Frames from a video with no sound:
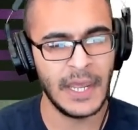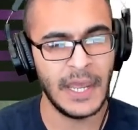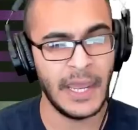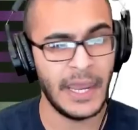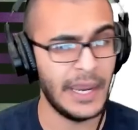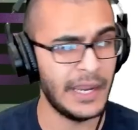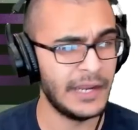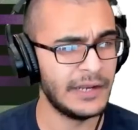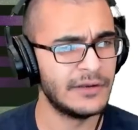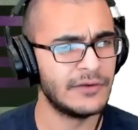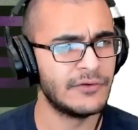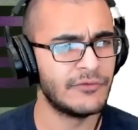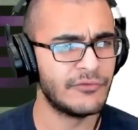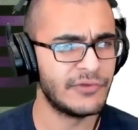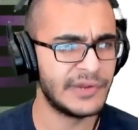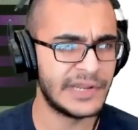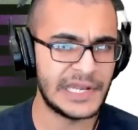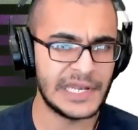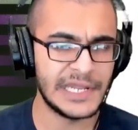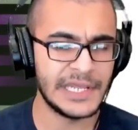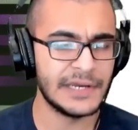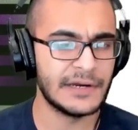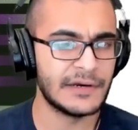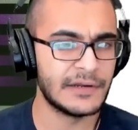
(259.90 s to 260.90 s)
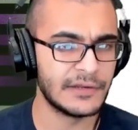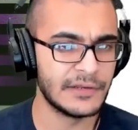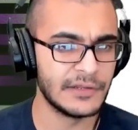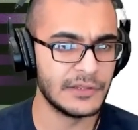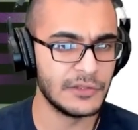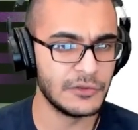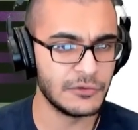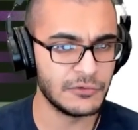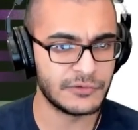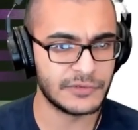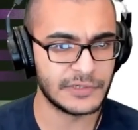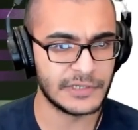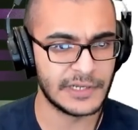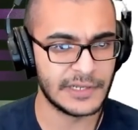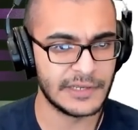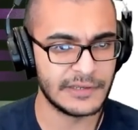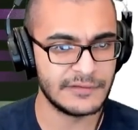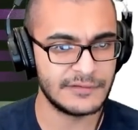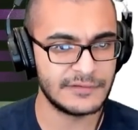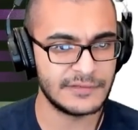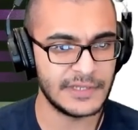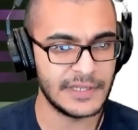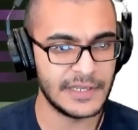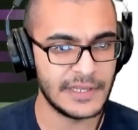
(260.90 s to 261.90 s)
and really
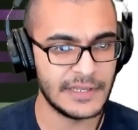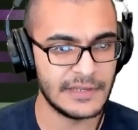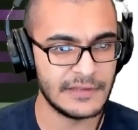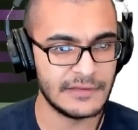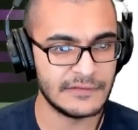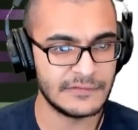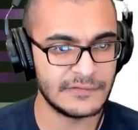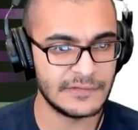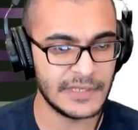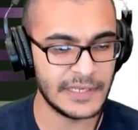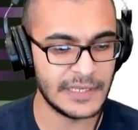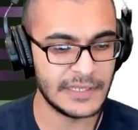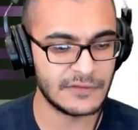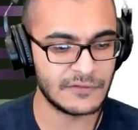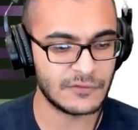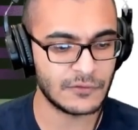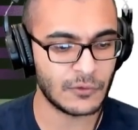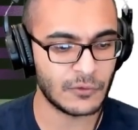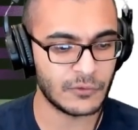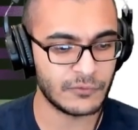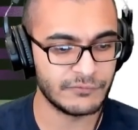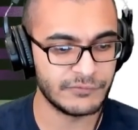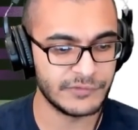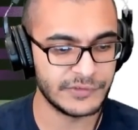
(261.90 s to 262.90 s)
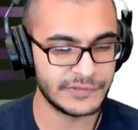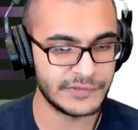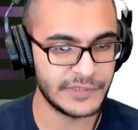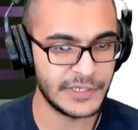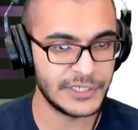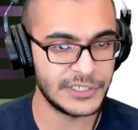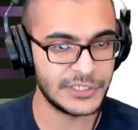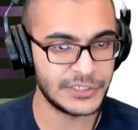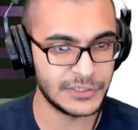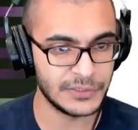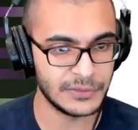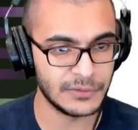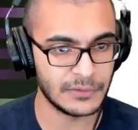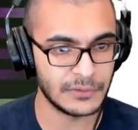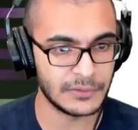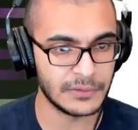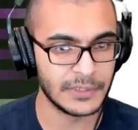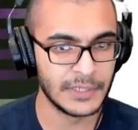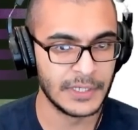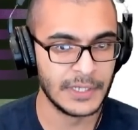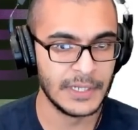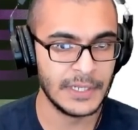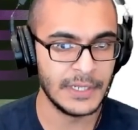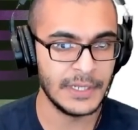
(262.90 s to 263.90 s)
underutilized is its conversational
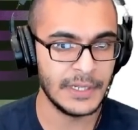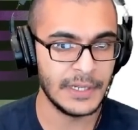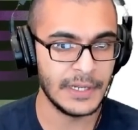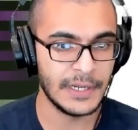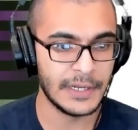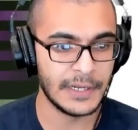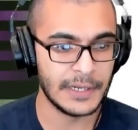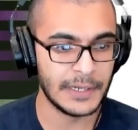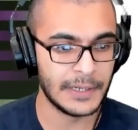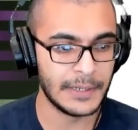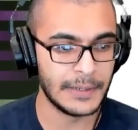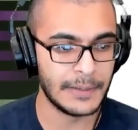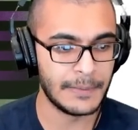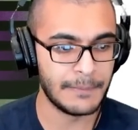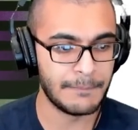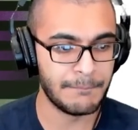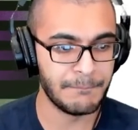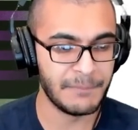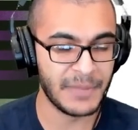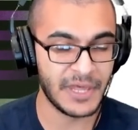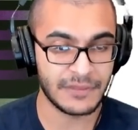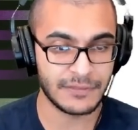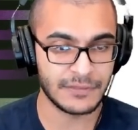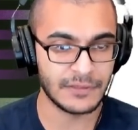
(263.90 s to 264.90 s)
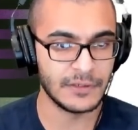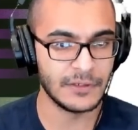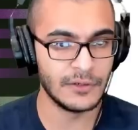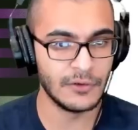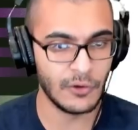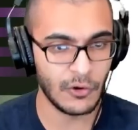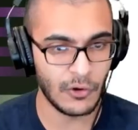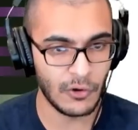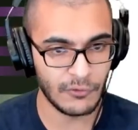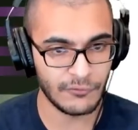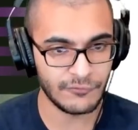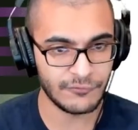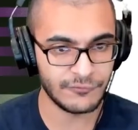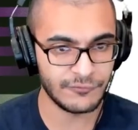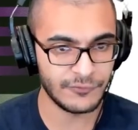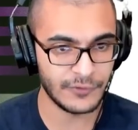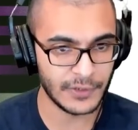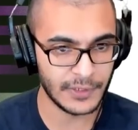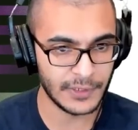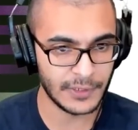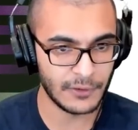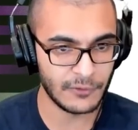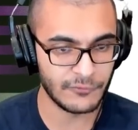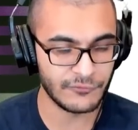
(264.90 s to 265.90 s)
method
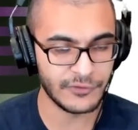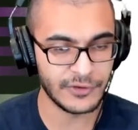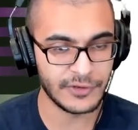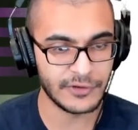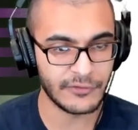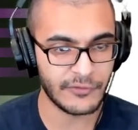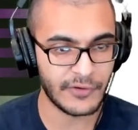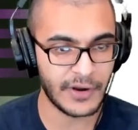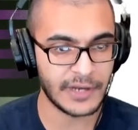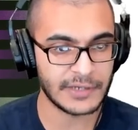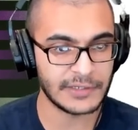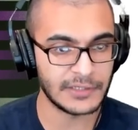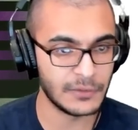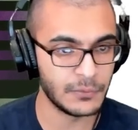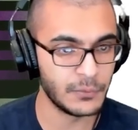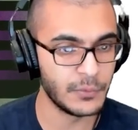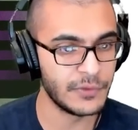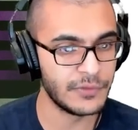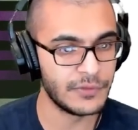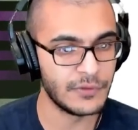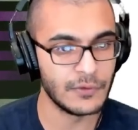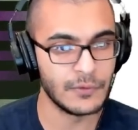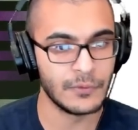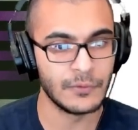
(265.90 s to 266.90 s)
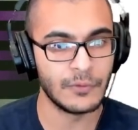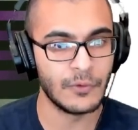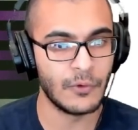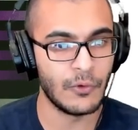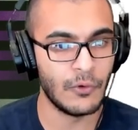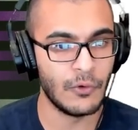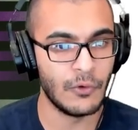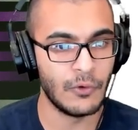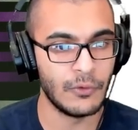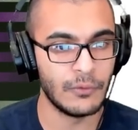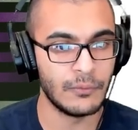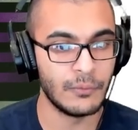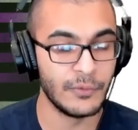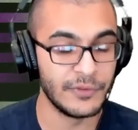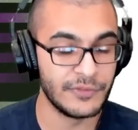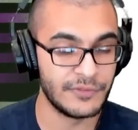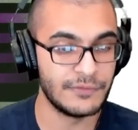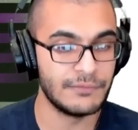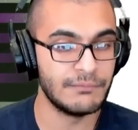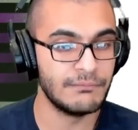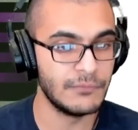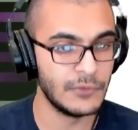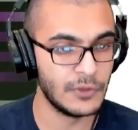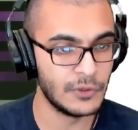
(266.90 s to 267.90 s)
of interacting with you, or with
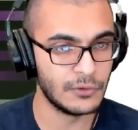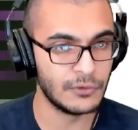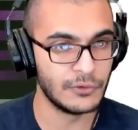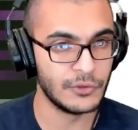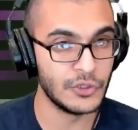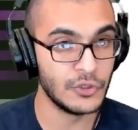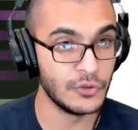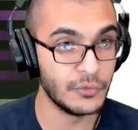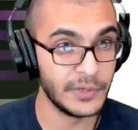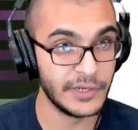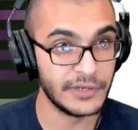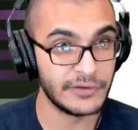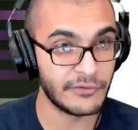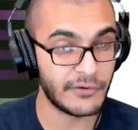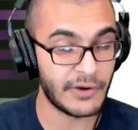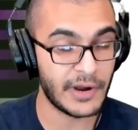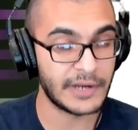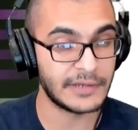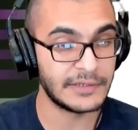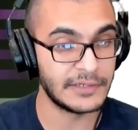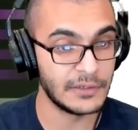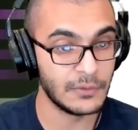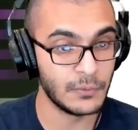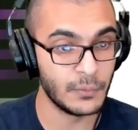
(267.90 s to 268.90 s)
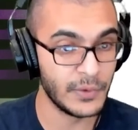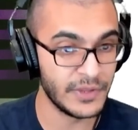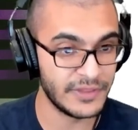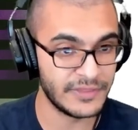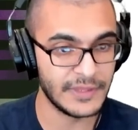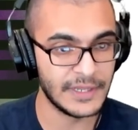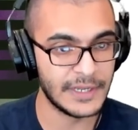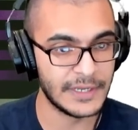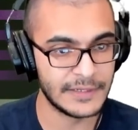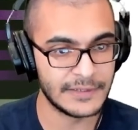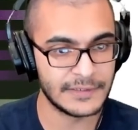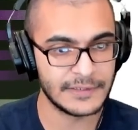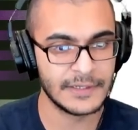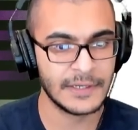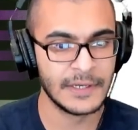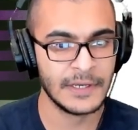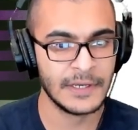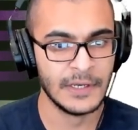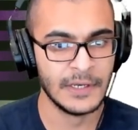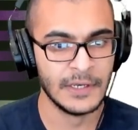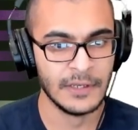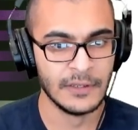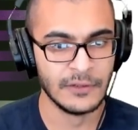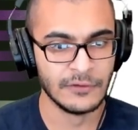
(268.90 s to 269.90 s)
you interacting with it.
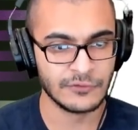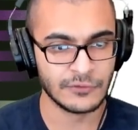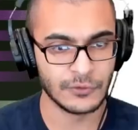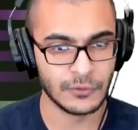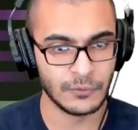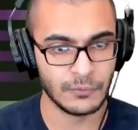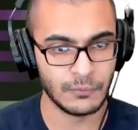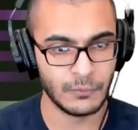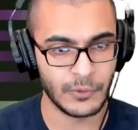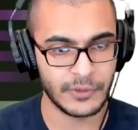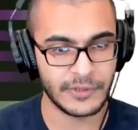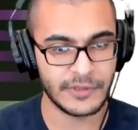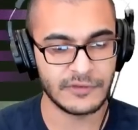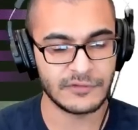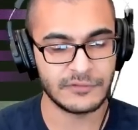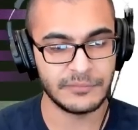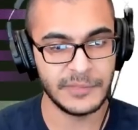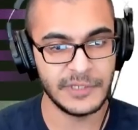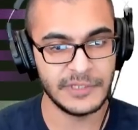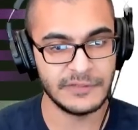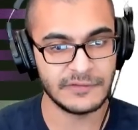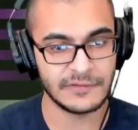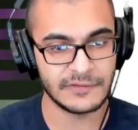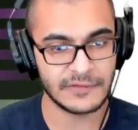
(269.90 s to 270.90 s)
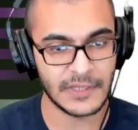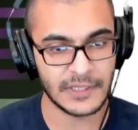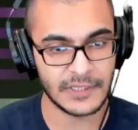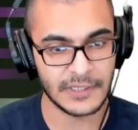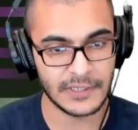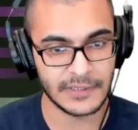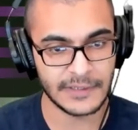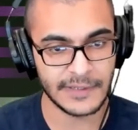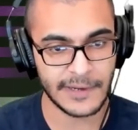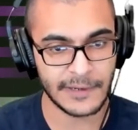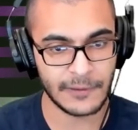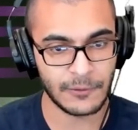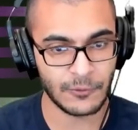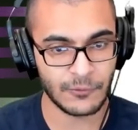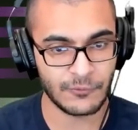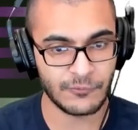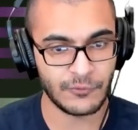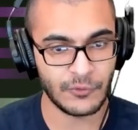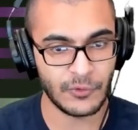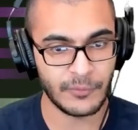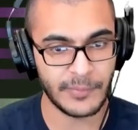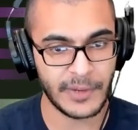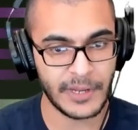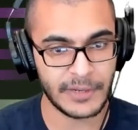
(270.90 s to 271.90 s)
So what this means is that the dialogue
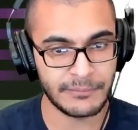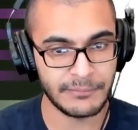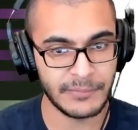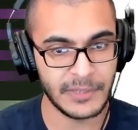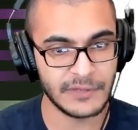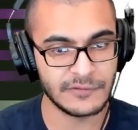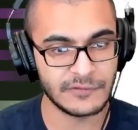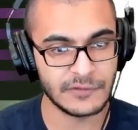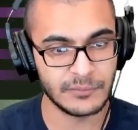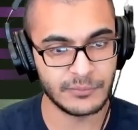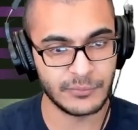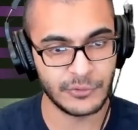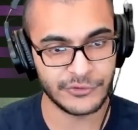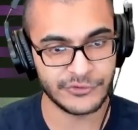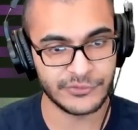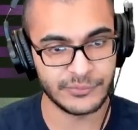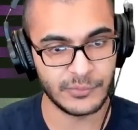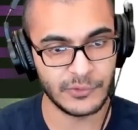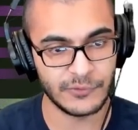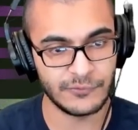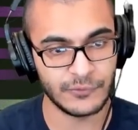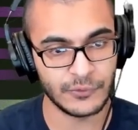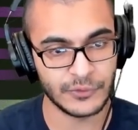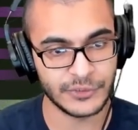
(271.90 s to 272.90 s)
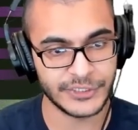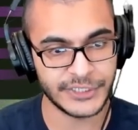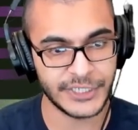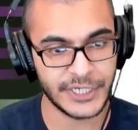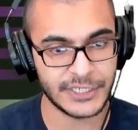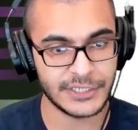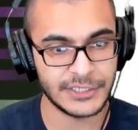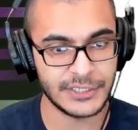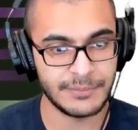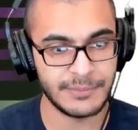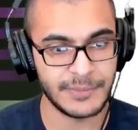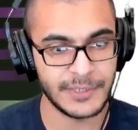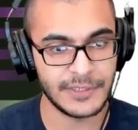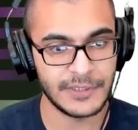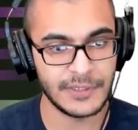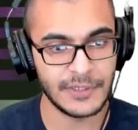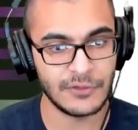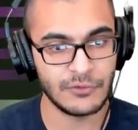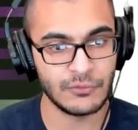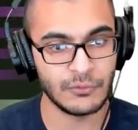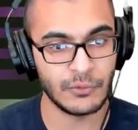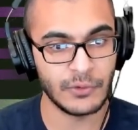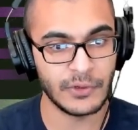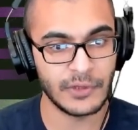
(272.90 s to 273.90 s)
format makes it possible for
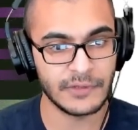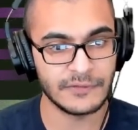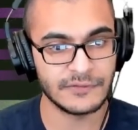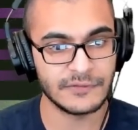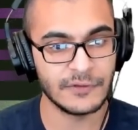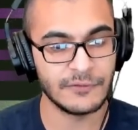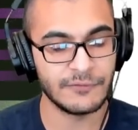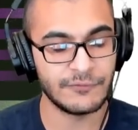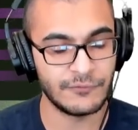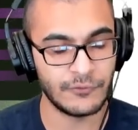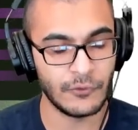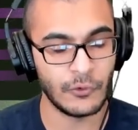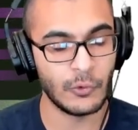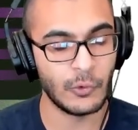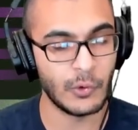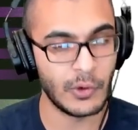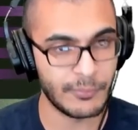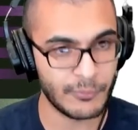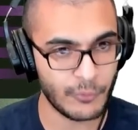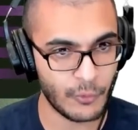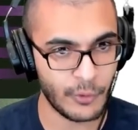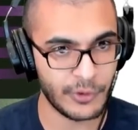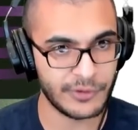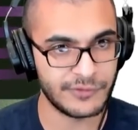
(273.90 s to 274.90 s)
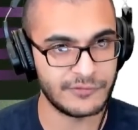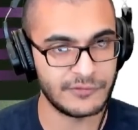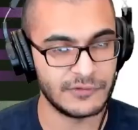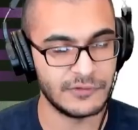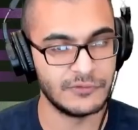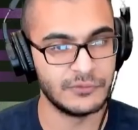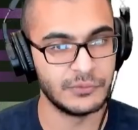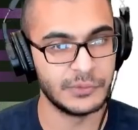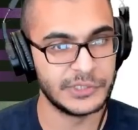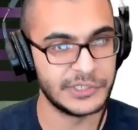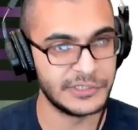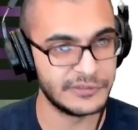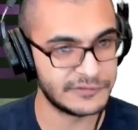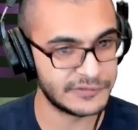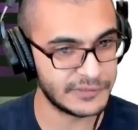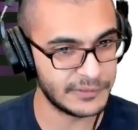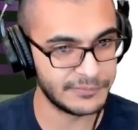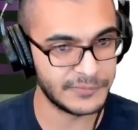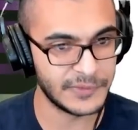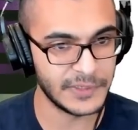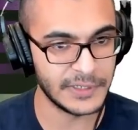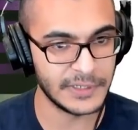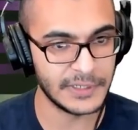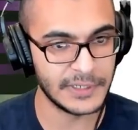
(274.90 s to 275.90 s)
ChatGPT to answer follow-up questions, which is
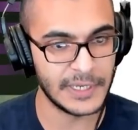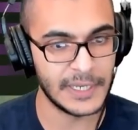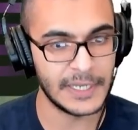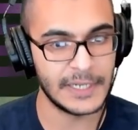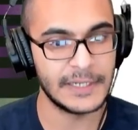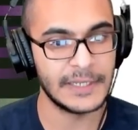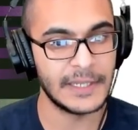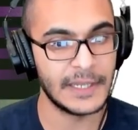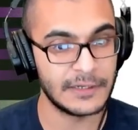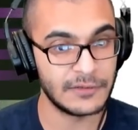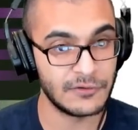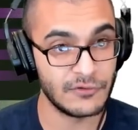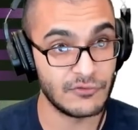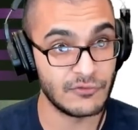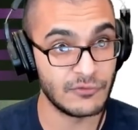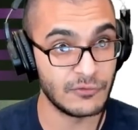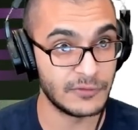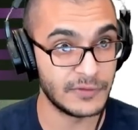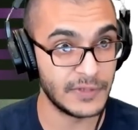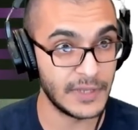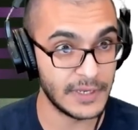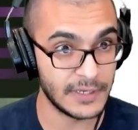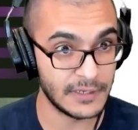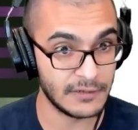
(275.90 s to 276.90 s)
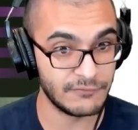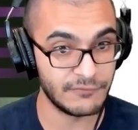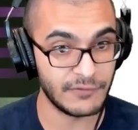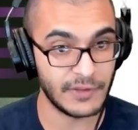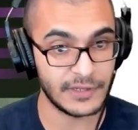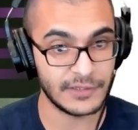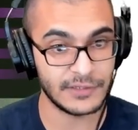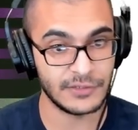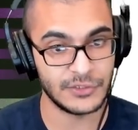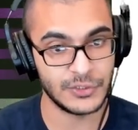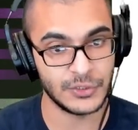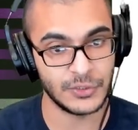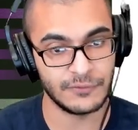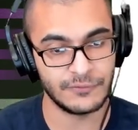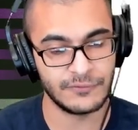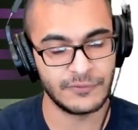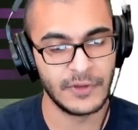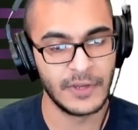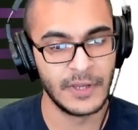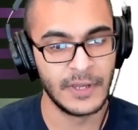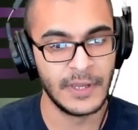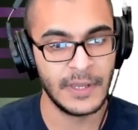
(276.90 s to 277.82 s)
something, again, that you should take advantage of.